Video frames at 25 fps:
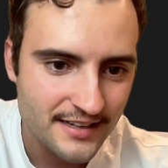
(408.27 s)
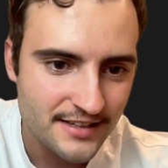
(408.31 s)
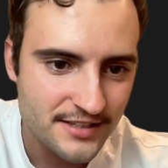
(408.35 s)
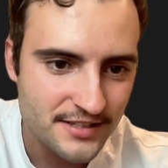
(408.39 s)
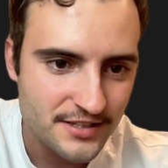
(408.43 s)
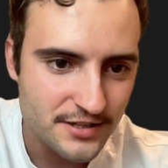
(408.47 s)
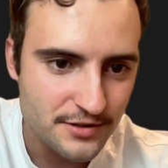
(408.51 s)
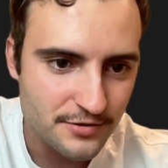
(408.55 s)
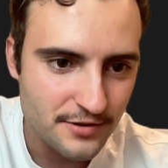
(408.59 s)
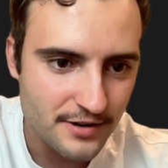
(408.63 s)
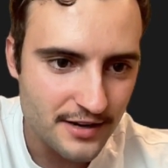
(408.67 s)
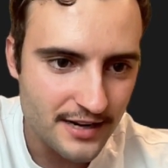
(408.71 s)

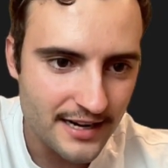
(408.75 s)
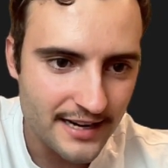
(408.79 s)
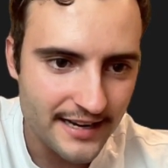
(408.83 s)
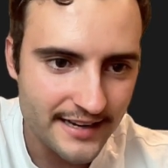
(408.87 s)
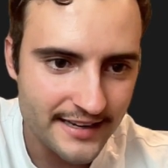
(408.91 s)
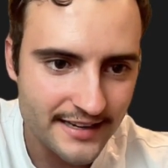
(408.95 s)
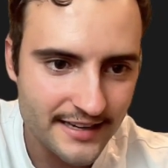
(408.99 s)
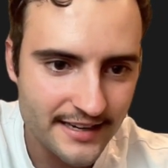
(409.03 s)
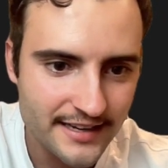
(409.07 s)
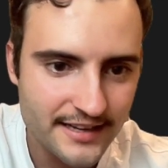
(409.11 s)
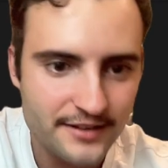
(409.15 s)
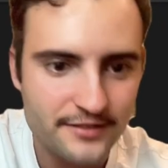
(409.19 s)
So I
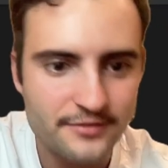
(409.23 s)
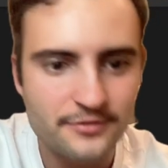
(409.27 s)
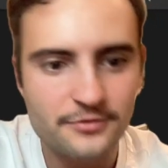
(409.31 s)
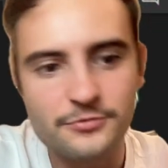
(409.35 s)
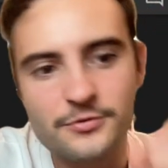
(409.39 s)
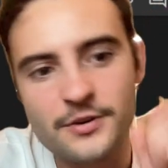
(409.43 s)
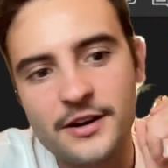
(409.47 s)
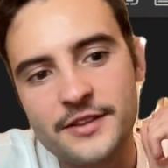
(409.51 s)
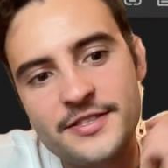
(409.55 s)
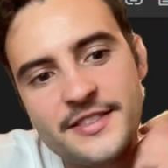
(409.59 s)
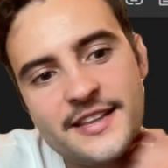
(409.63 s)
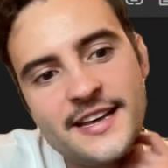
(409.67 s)
can
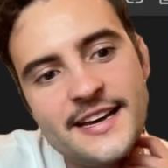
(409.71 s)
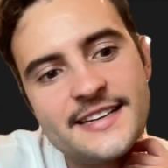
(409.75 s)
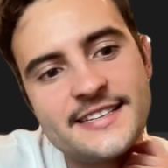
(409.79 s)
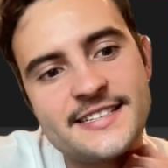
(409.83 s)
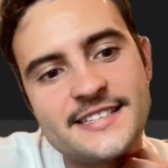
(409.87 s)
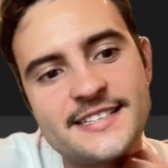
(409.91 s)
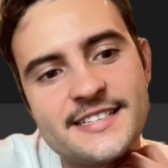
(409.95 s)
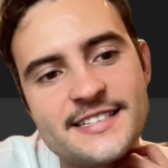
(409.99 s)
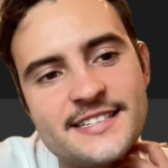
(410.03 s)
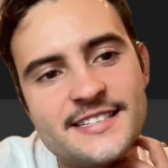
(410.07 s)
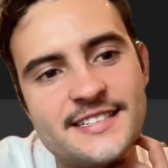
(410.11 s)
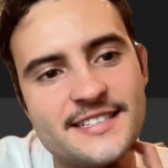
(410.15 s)
run
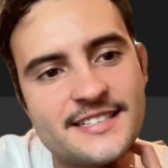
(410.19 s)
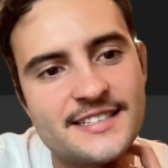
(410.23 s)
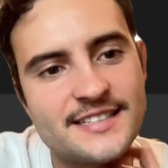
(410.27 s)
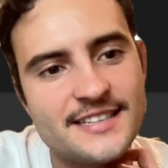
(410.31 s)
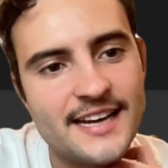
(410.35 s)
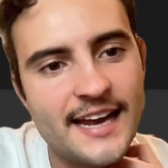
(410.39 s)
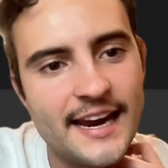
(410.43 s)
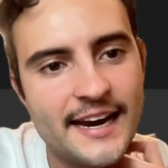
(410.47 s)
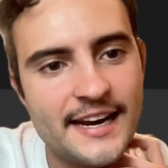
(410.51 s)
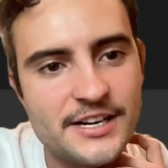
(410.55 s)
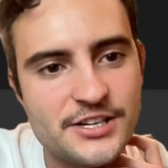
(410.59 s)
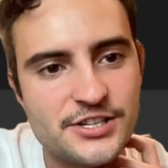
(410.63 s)
this
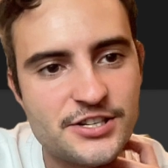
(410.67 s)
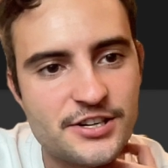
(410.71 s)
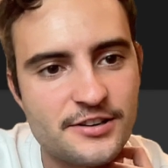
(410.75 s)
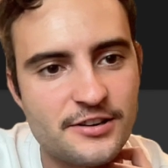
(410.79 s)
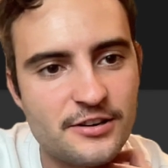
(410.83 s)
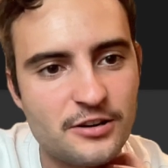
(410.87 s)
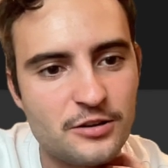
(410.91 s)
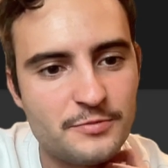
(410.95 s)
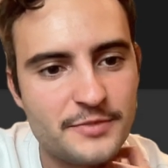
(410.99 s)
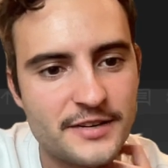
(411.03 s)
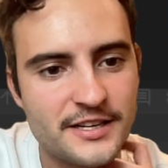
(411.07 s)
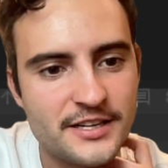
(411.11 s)
and it should
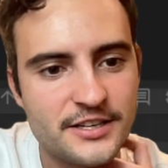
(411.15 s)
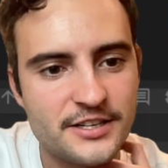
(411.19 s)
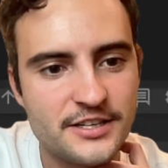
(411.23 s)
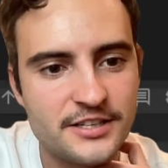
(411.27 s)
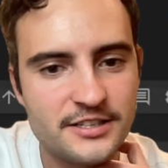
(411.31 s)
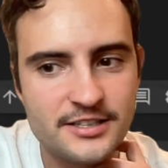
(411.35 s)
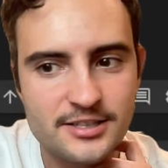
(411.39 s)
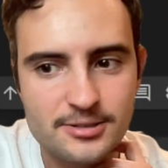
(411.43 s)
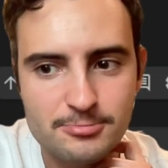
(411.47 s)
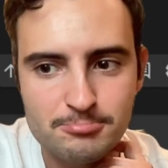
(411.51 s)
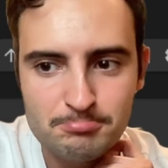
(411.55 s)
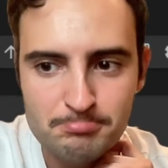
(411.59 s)
all be
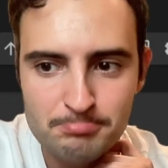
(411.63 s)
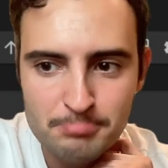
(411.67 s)
good.